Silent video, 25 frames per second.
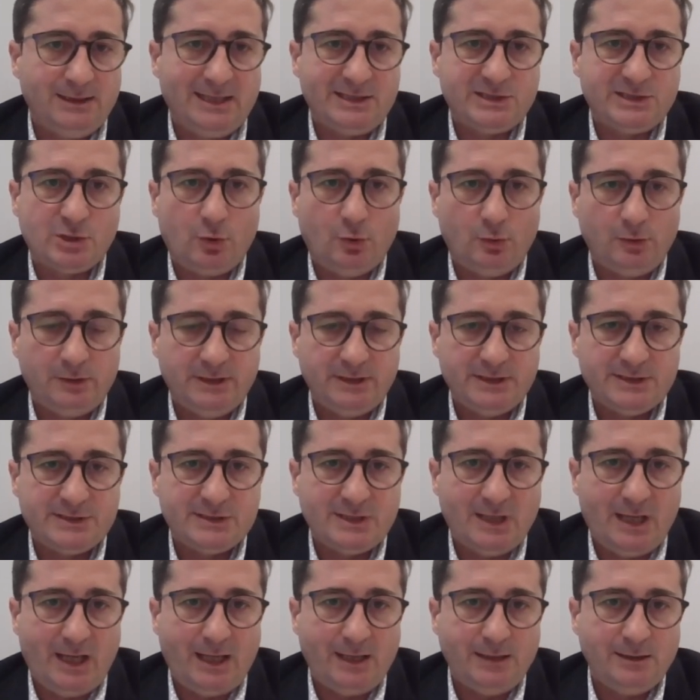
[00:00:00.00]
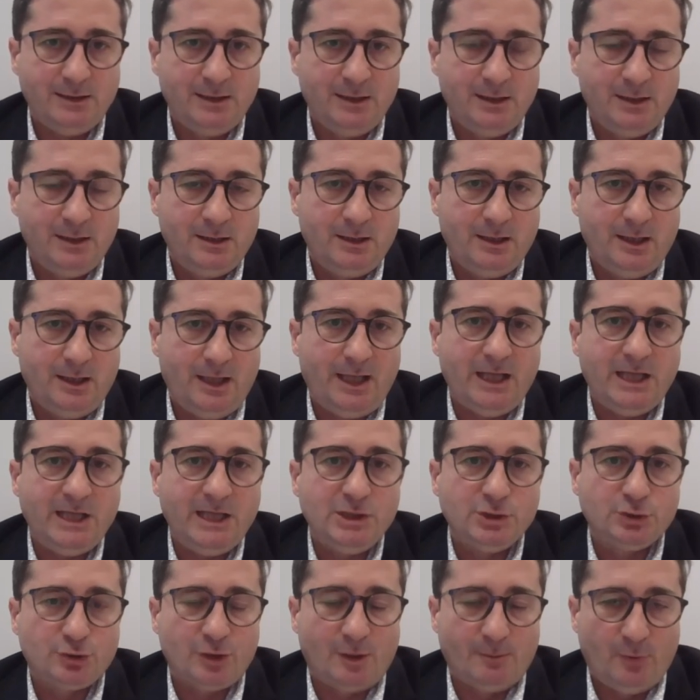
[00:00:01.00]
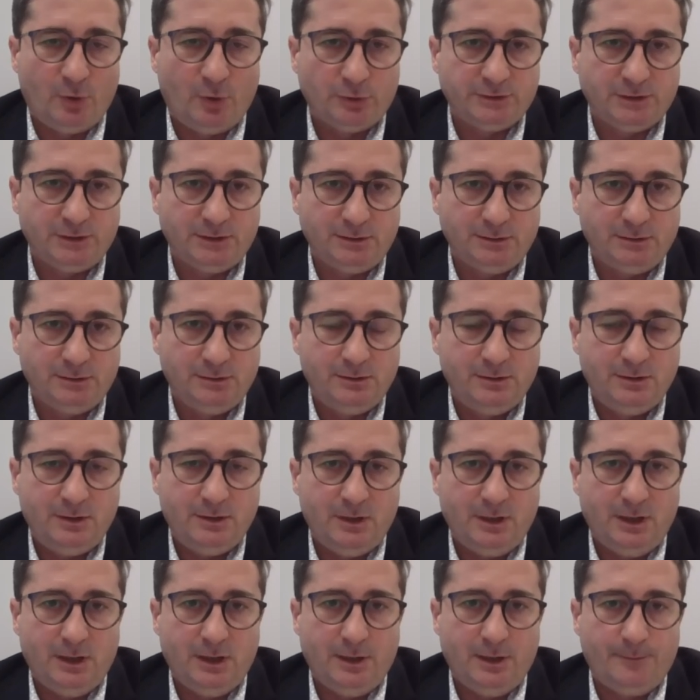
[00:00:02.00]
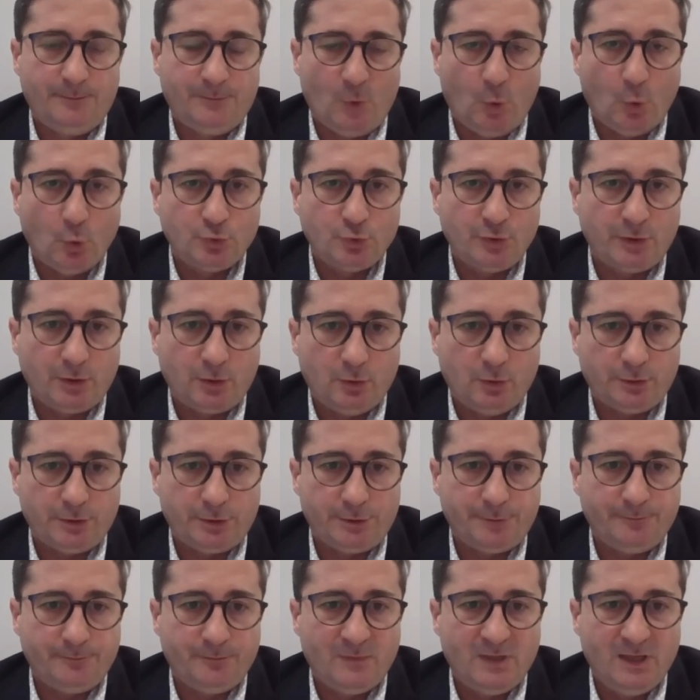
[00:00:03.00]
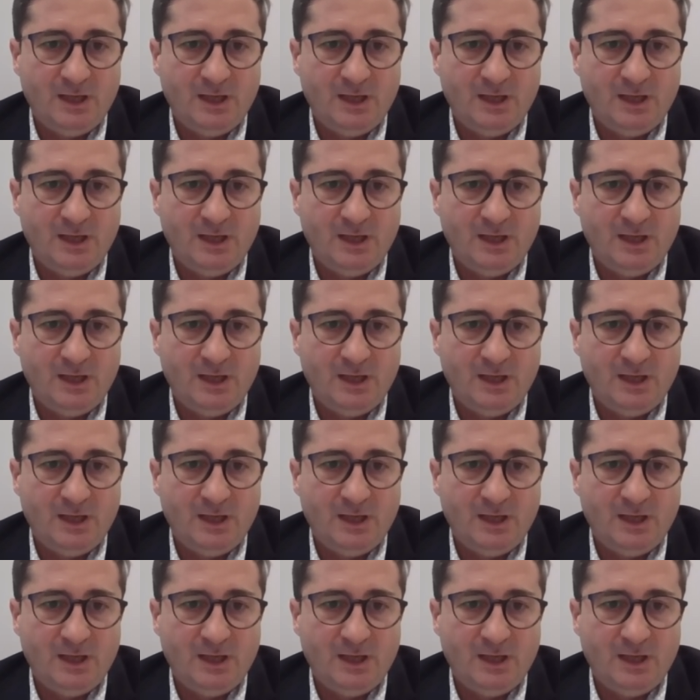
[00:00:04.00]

Let's call this a intramodal autoencoder.